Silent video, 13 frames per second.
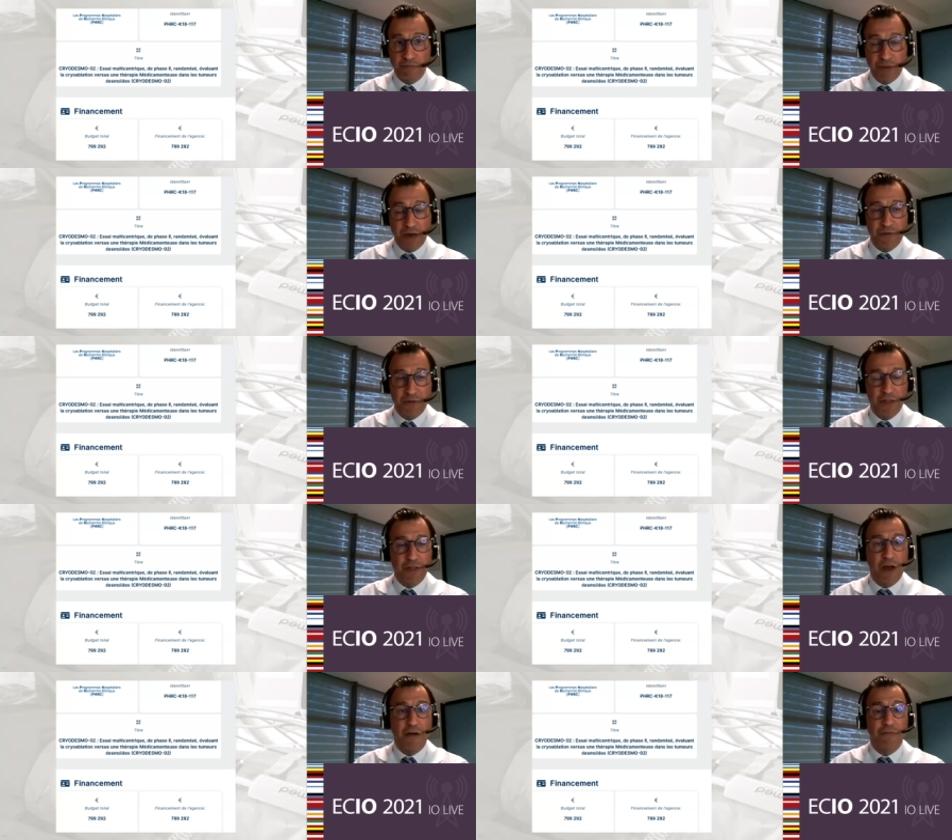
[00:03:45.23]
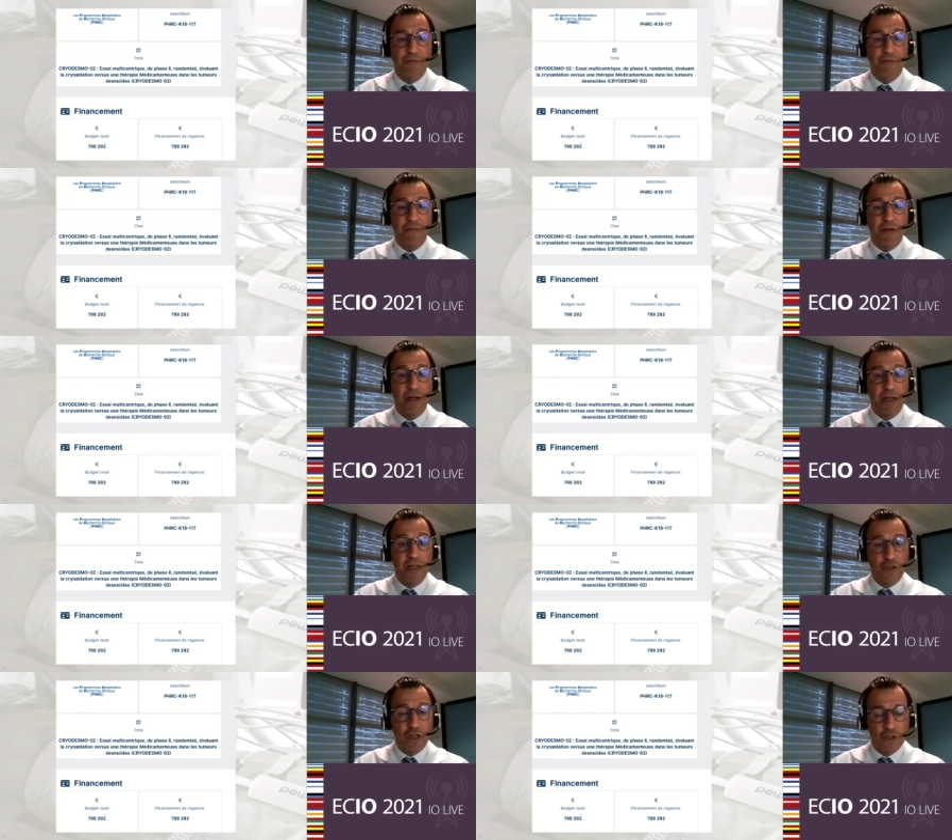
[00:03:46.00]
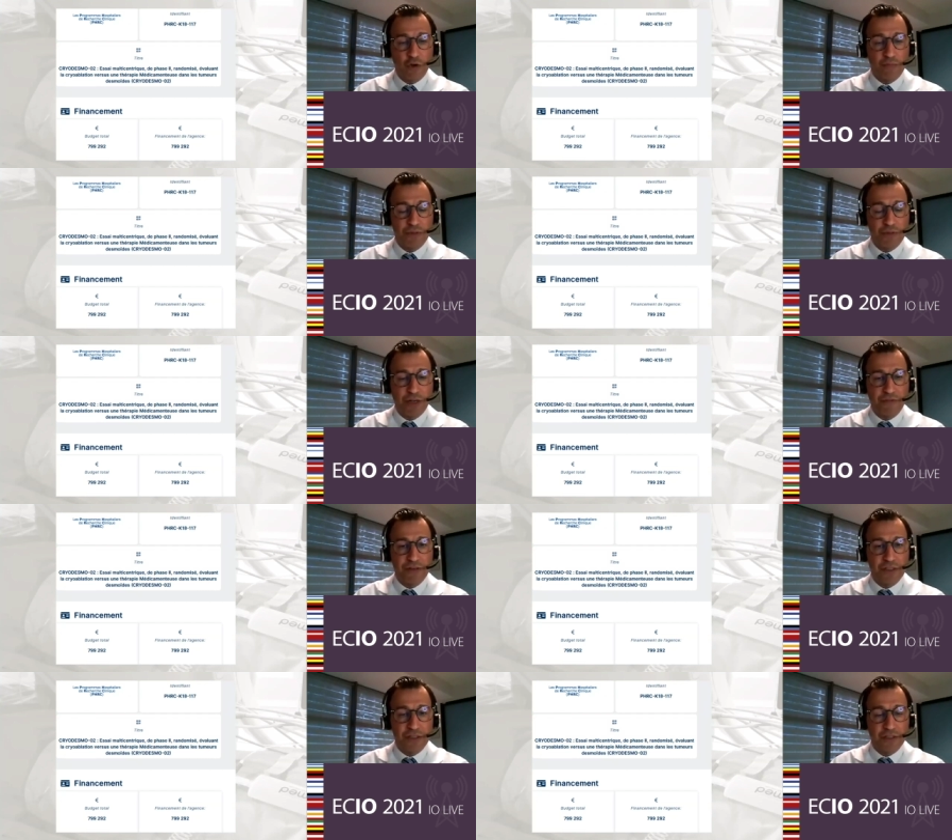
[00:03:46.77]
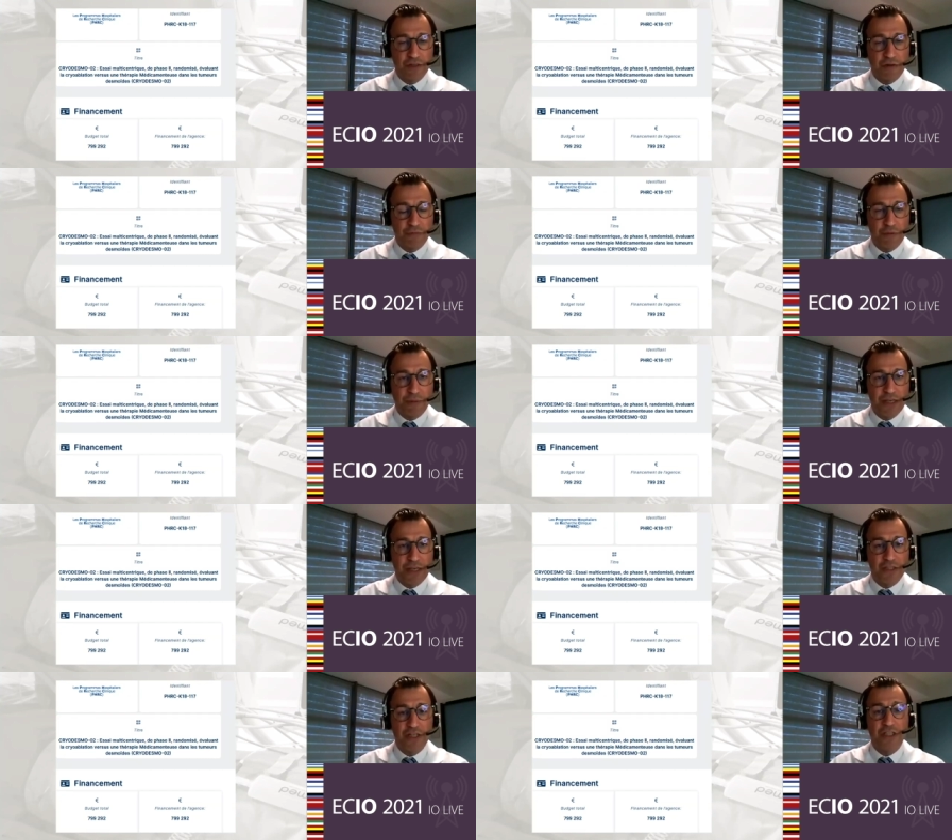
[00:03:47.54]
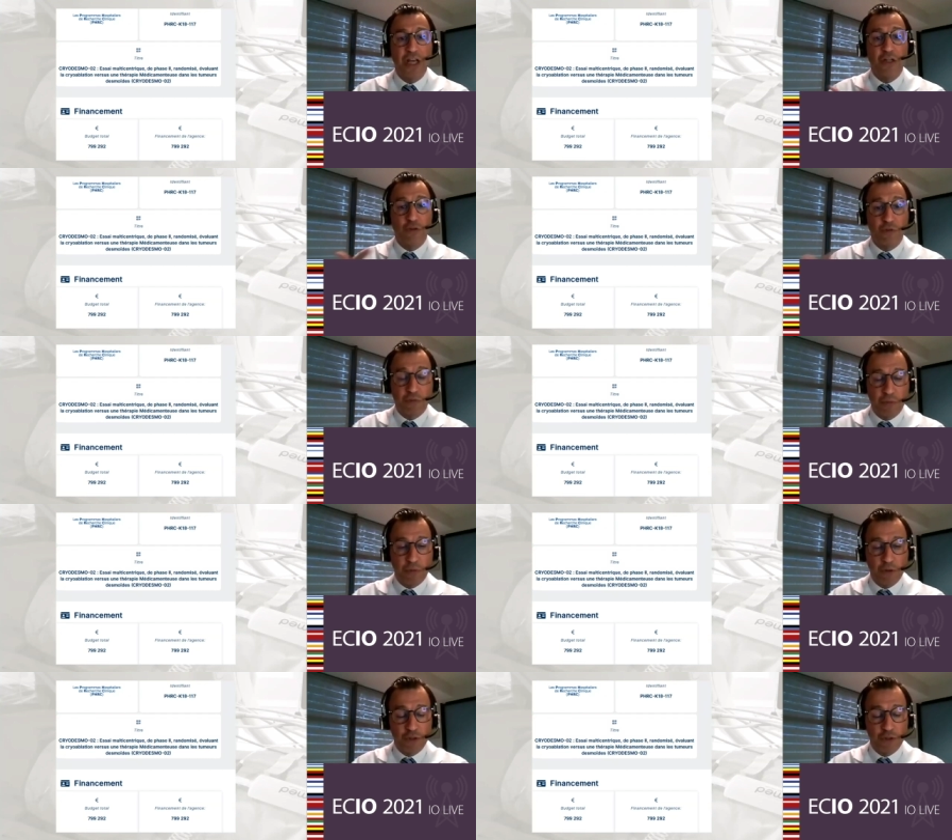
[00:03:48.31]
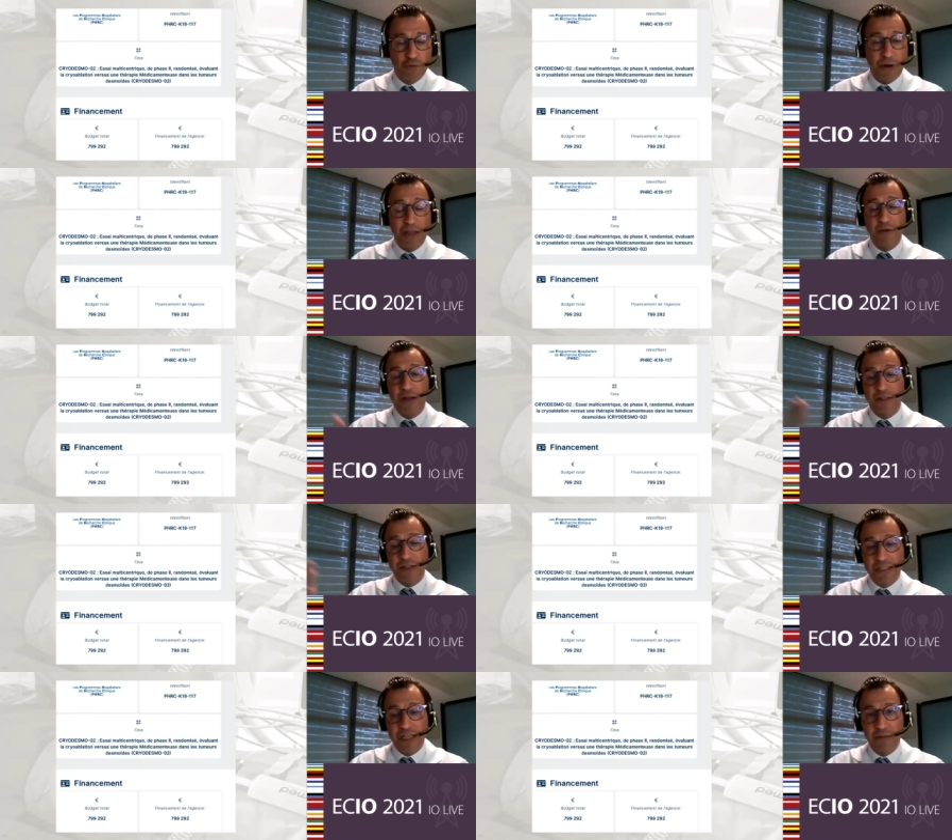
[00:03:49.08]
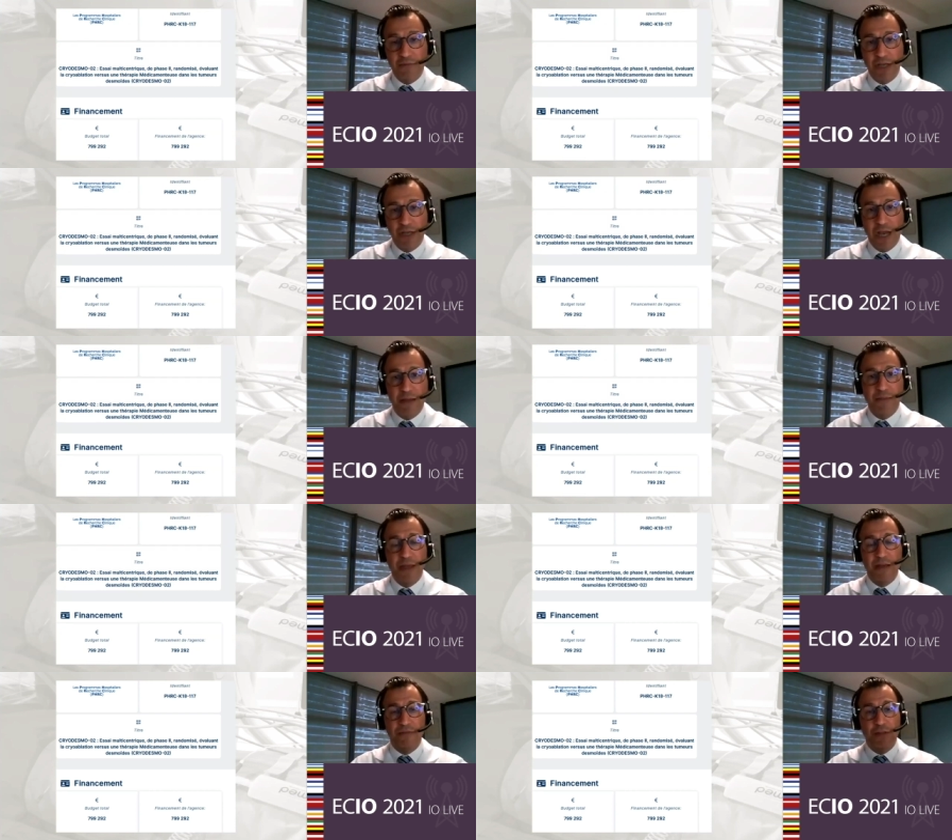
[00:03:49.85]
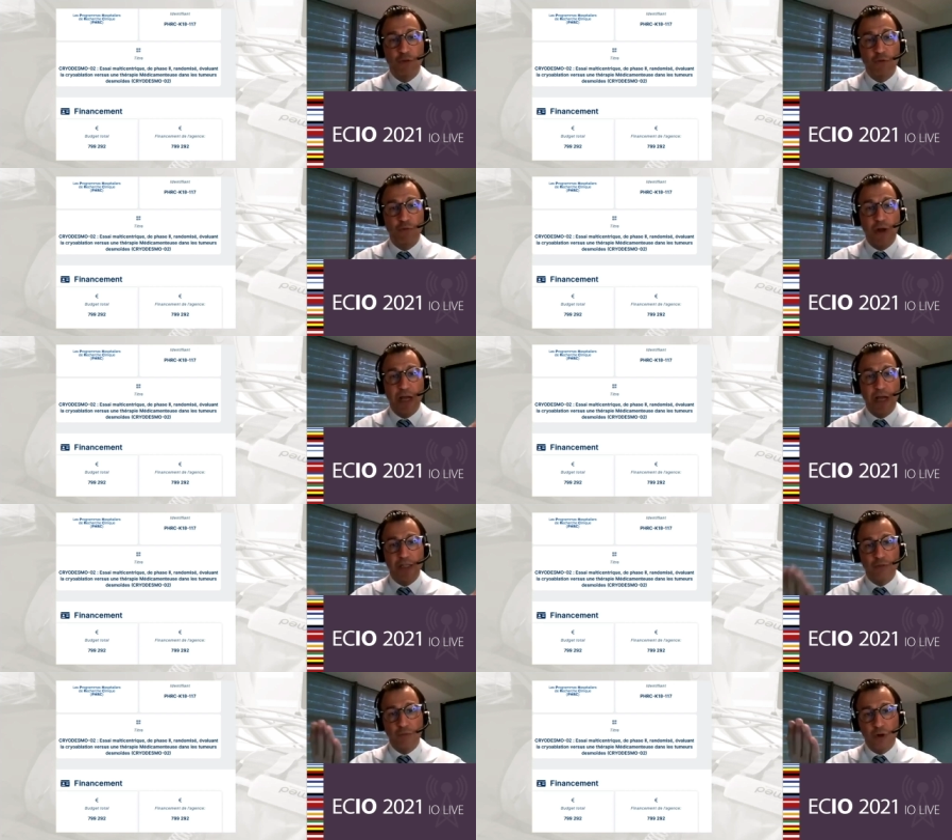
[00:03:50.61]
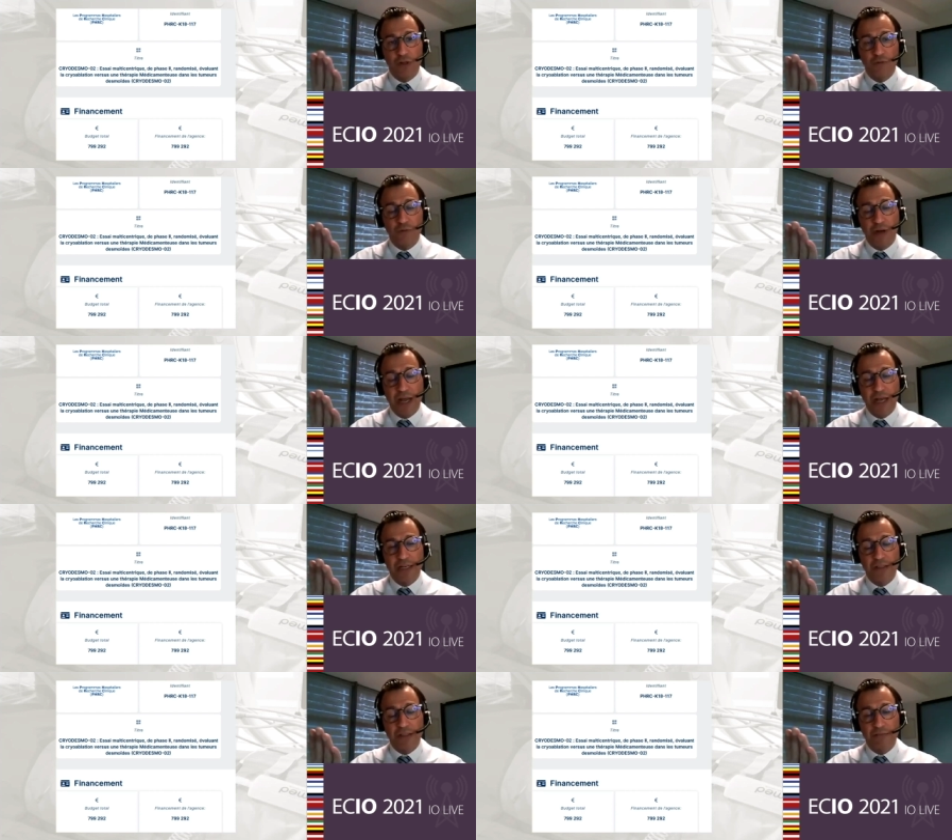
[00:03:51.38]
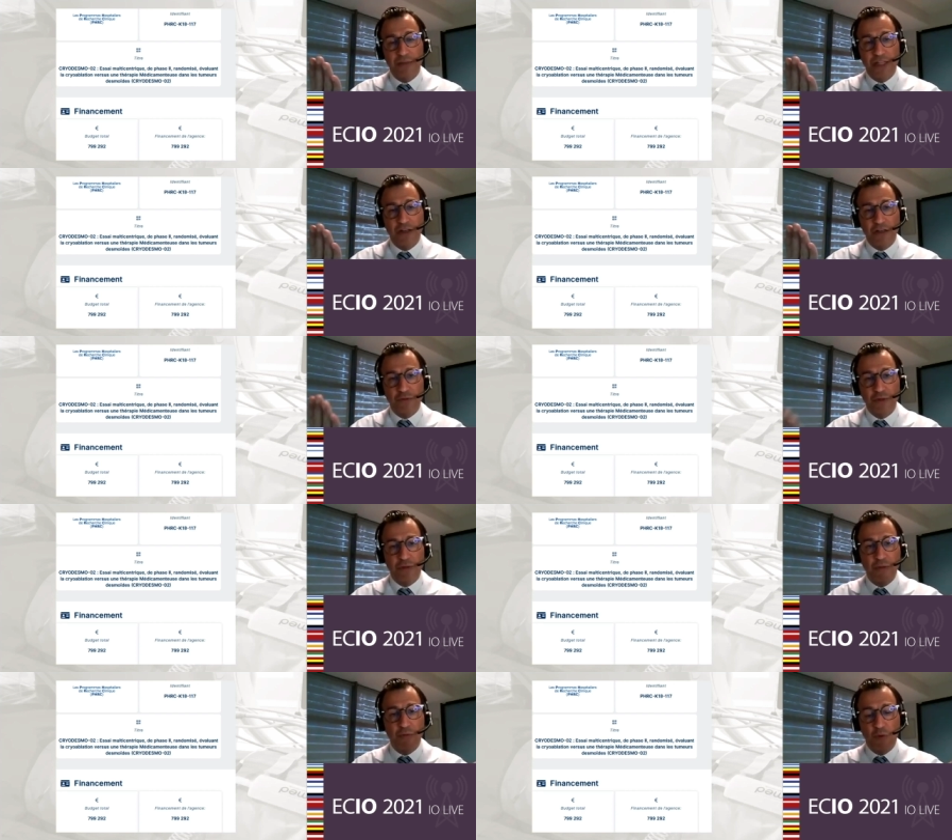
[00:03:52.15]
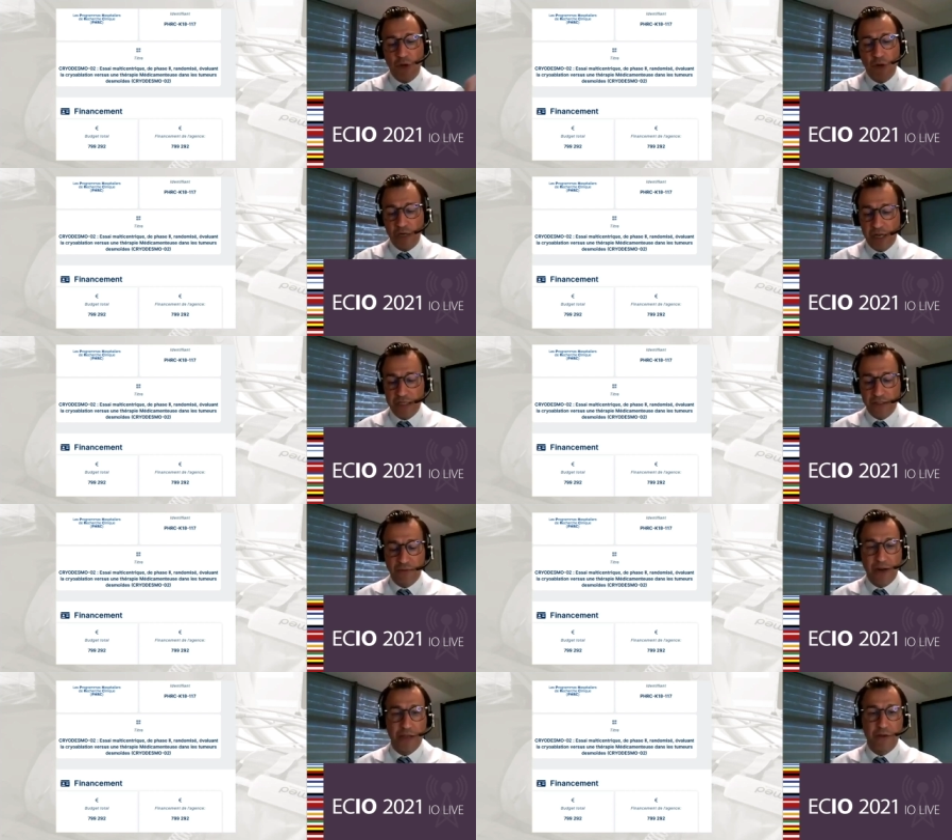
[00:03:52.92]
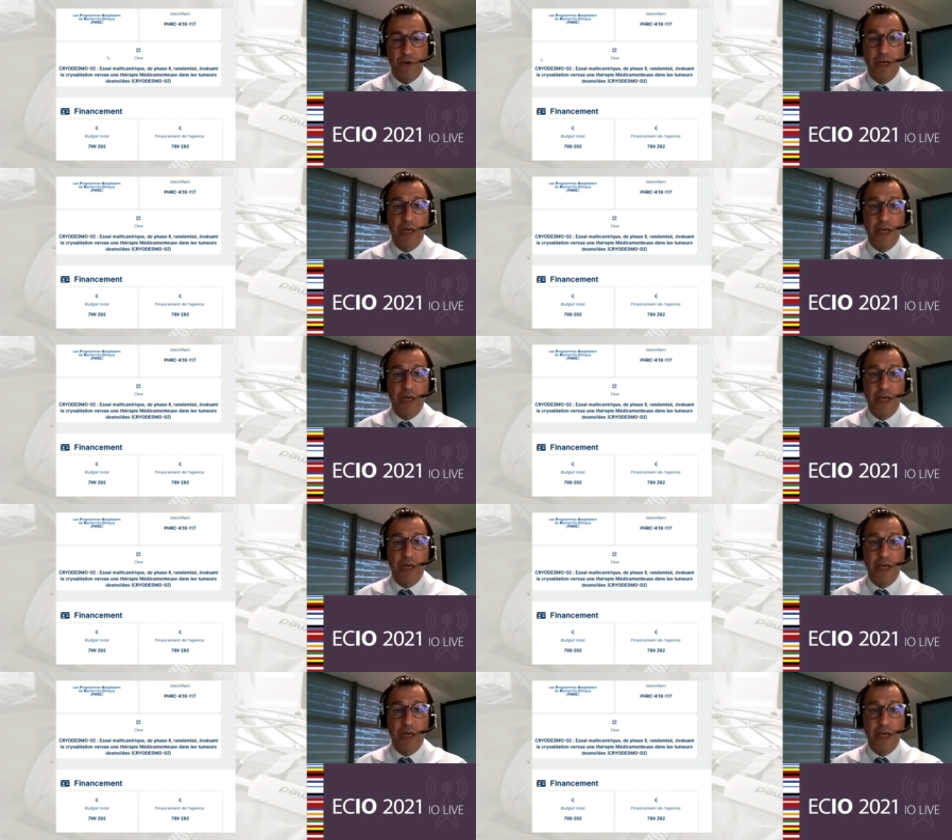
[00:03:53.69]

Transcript: period of uh, just observation of the patients to propose cryo at the same time with two lines, one lines, medical treatment, one lines, cryo.